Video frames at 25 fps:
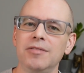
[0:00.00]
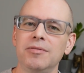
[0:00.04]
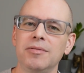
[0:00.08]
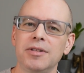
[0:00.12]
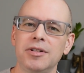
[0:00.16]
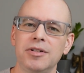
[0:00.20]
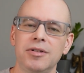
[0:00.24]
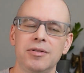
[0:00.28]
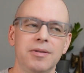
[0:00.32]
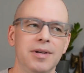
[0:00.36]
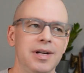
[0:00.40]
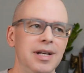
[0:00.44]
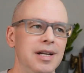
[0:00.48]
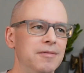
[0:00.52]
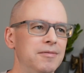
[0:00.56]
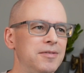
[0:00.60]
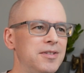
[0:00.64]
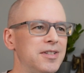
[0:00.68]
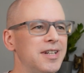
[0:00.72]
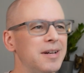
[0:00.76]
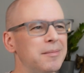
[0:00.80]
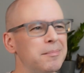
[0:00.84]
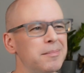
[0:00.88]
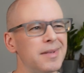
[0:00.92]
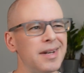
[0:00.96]
retrieve
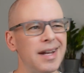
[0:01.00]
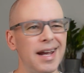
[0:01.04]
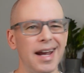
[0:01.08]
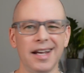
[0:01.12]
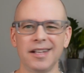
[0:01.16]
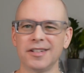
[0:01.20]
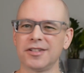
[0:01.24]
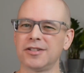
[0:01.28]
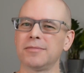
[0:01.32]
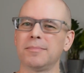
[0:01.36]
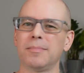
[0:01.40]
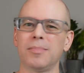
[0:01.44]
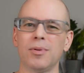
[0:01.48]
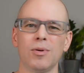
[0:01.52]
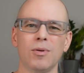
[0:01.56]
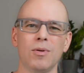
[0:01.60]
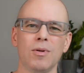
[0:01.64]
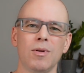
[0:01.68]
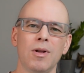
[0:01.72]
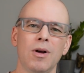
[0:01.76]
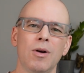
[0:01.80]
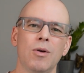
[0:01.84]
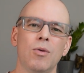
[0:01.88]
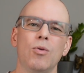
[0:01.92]
some negligible